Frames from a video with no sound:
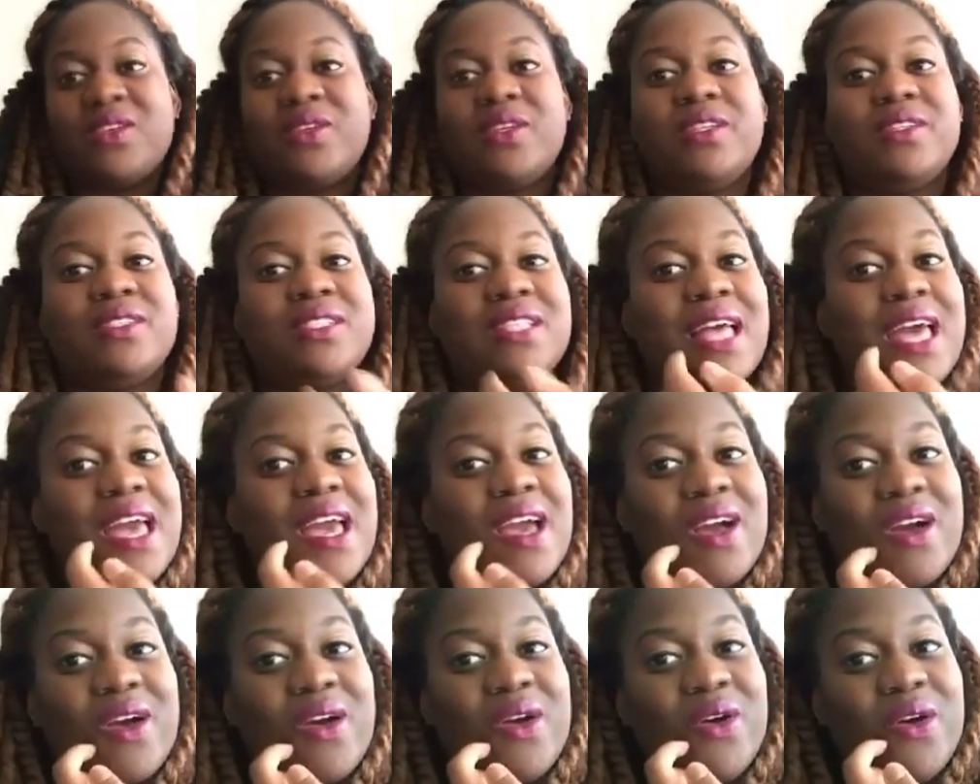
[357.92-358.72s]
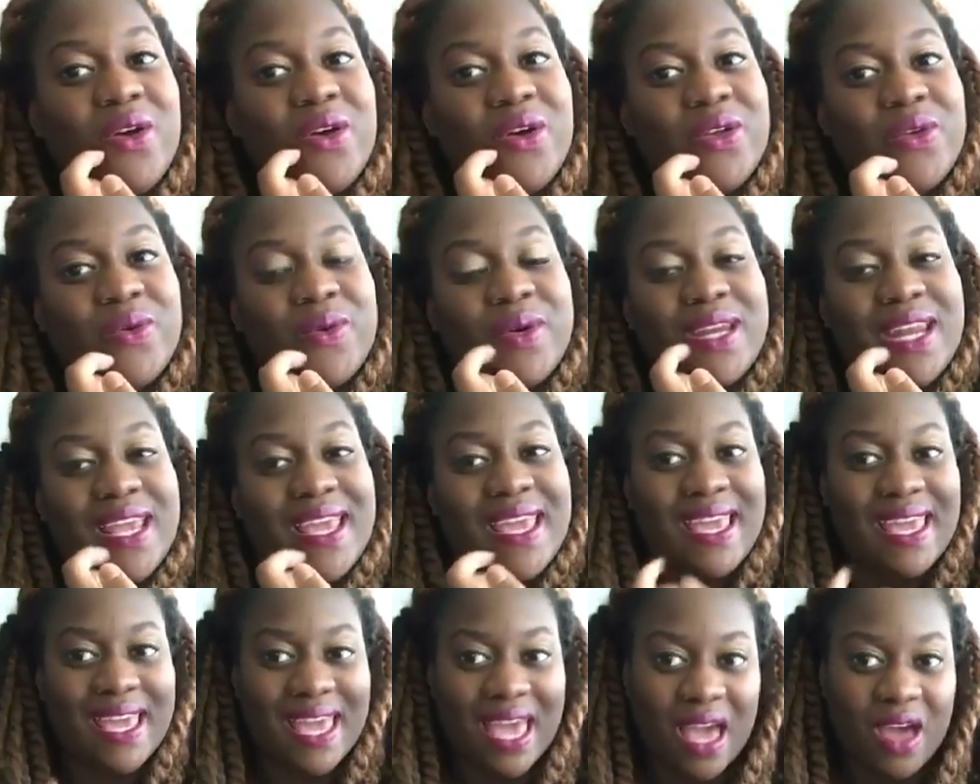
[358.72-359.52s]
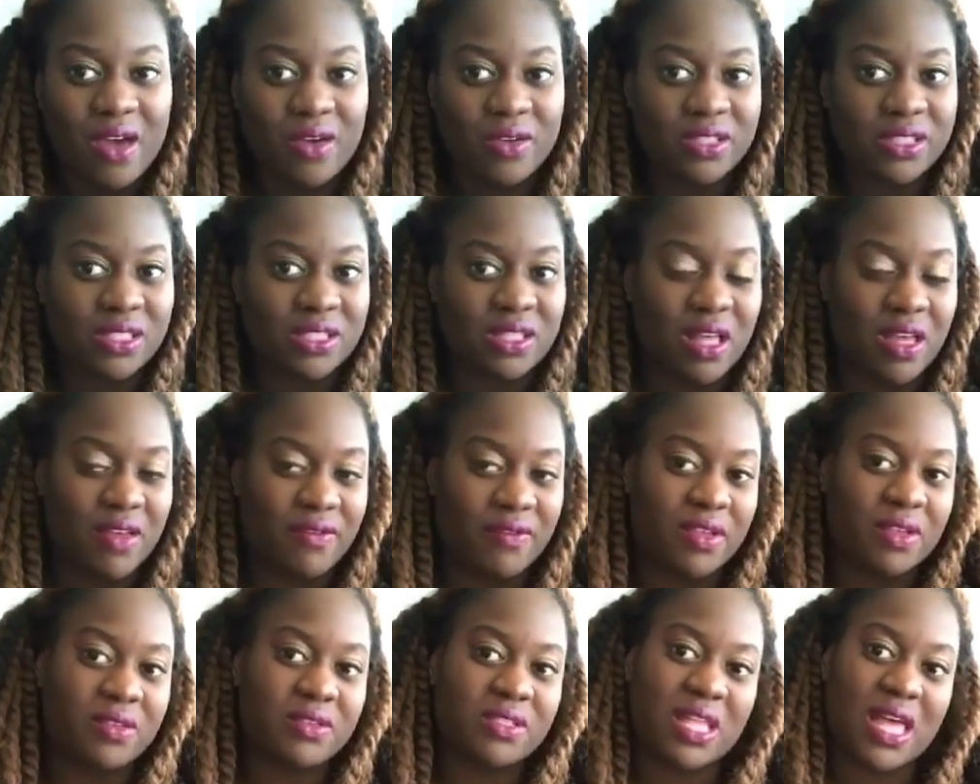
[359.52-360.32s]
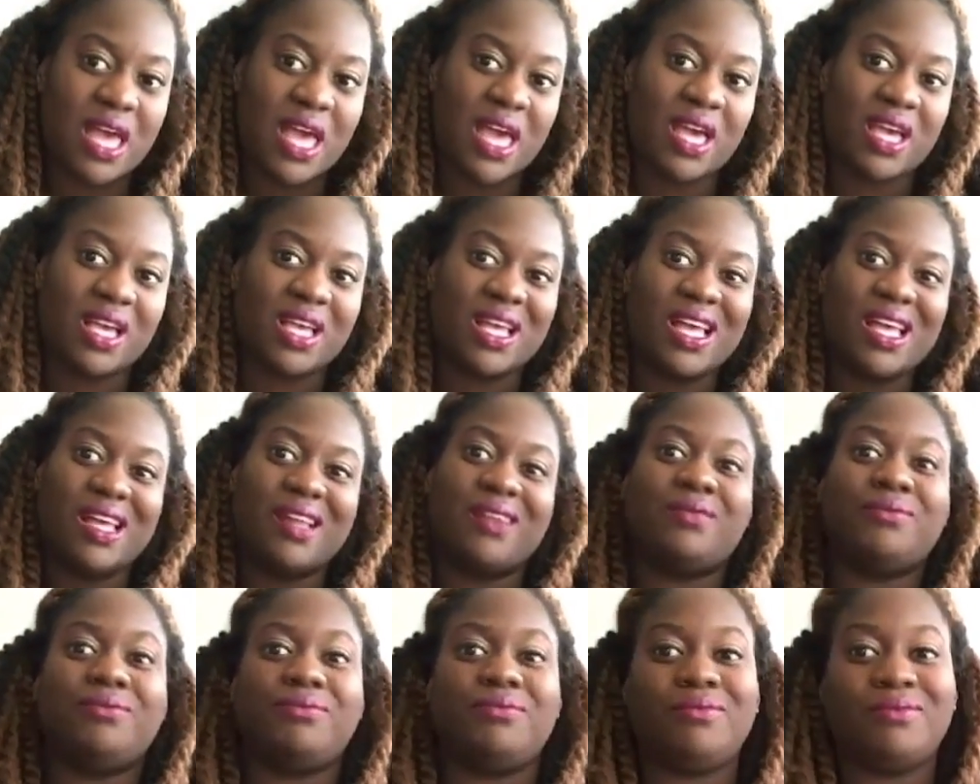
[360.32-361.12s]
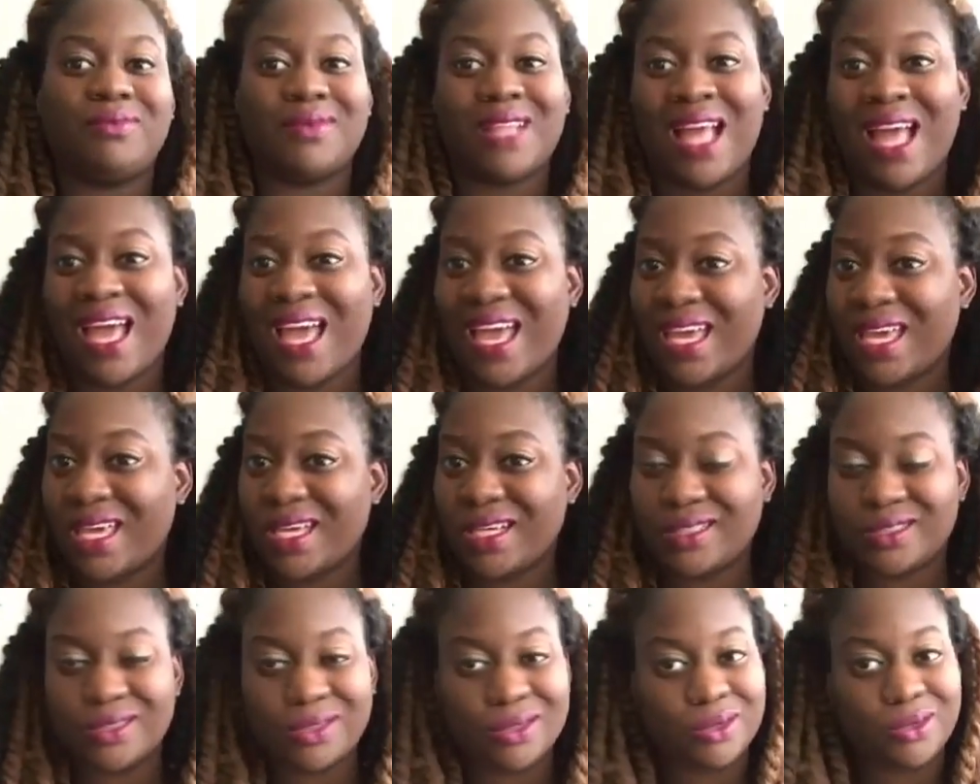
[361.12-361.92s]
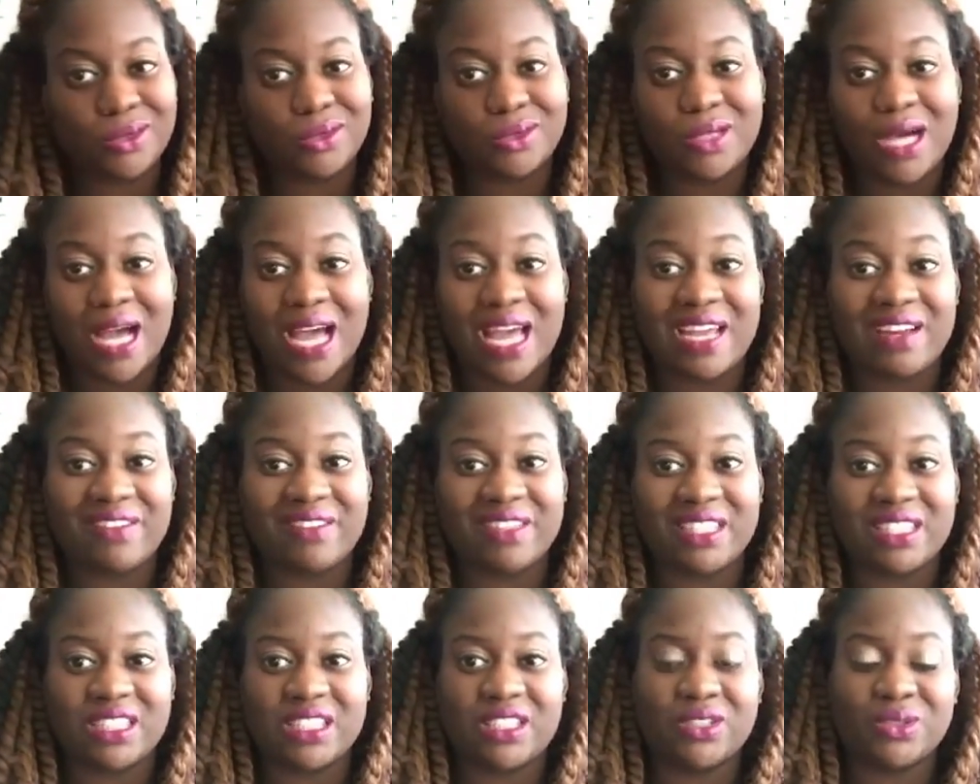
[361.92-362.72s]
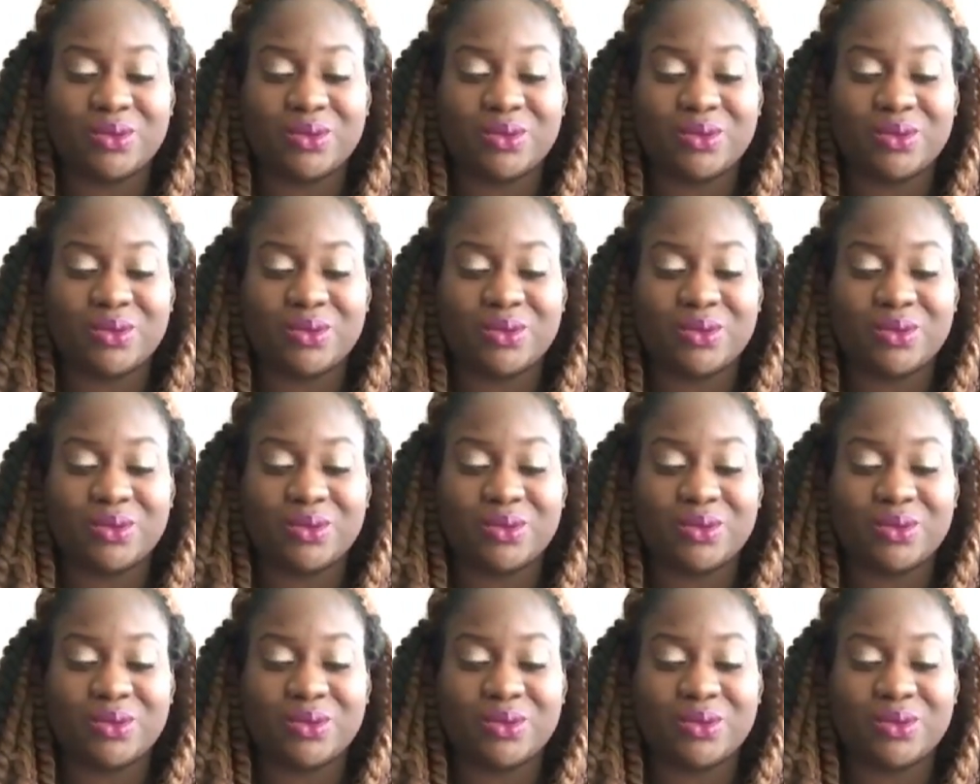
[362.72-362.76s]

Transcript: he was like, oh, you want to hang out and stuff. And I was like, I ain't cool. I ain't really